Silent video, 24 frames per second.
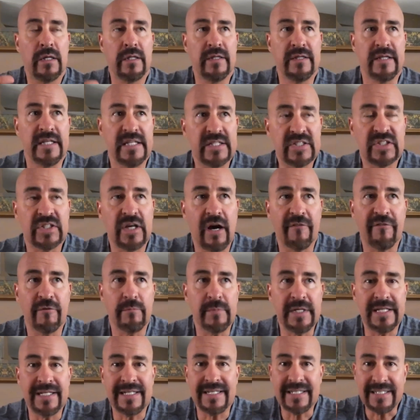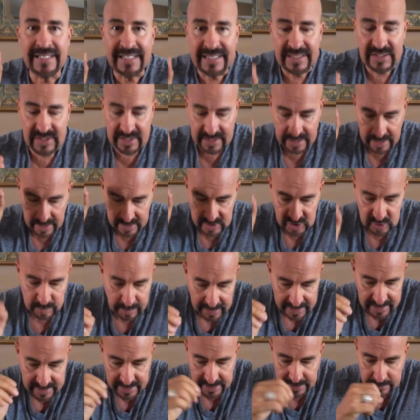This government needs to cut
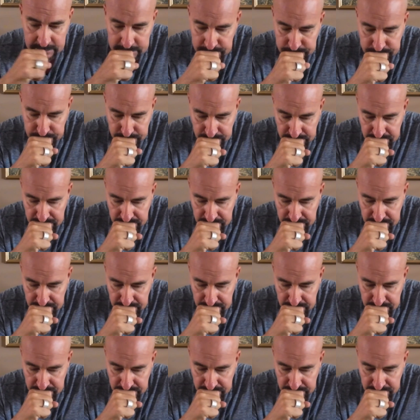spending,